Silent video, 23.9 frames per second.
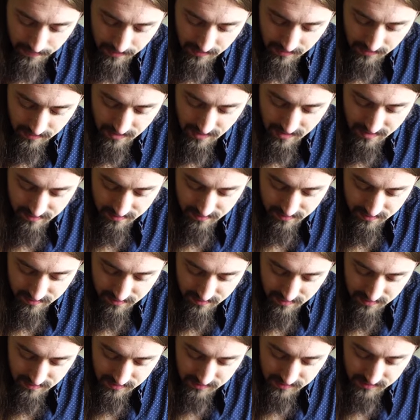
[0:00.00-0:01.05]
and kind of
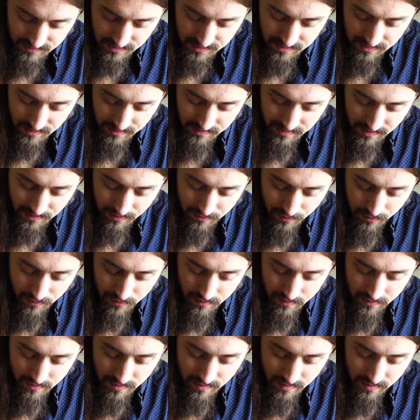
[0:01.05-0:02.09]
stick it on that
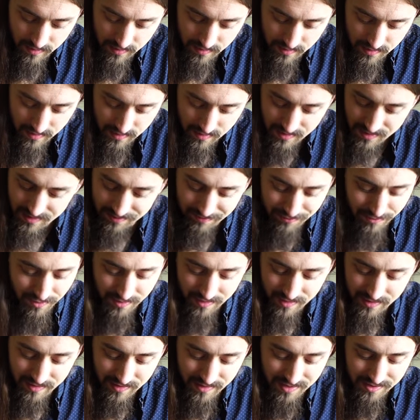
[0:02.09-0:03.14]
corner there. And
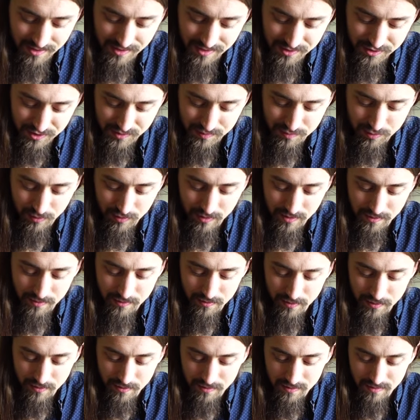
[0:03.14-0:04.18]
really, then you can just pull it
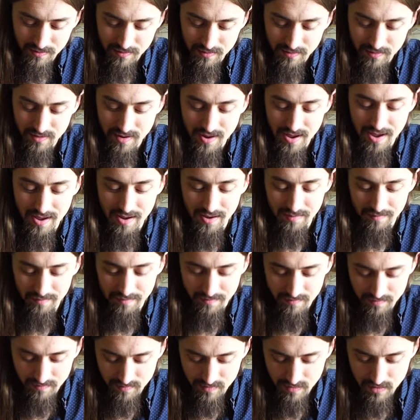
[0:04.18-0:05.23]
through
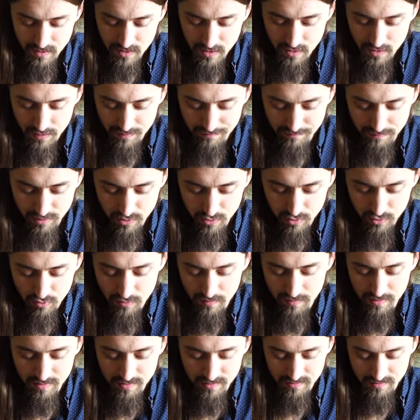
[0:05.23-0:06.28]
and
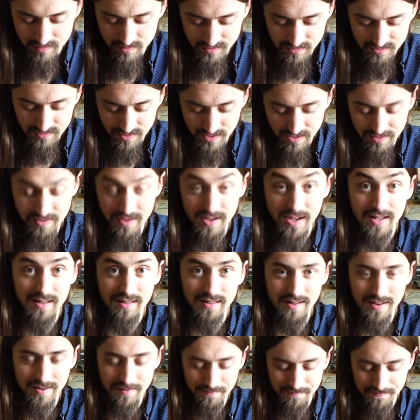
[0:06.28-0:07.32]
boom, it's on the
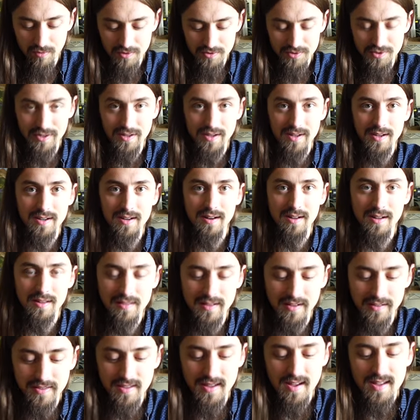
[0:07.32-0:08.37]
headlamp. Once you get it on
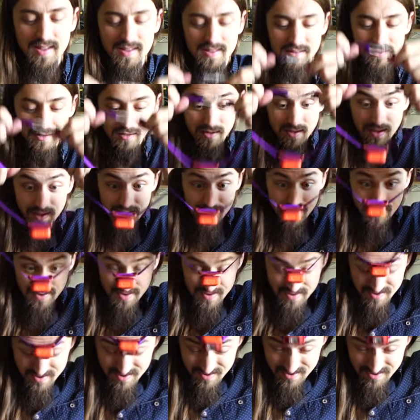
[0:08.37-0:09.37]
like that, you can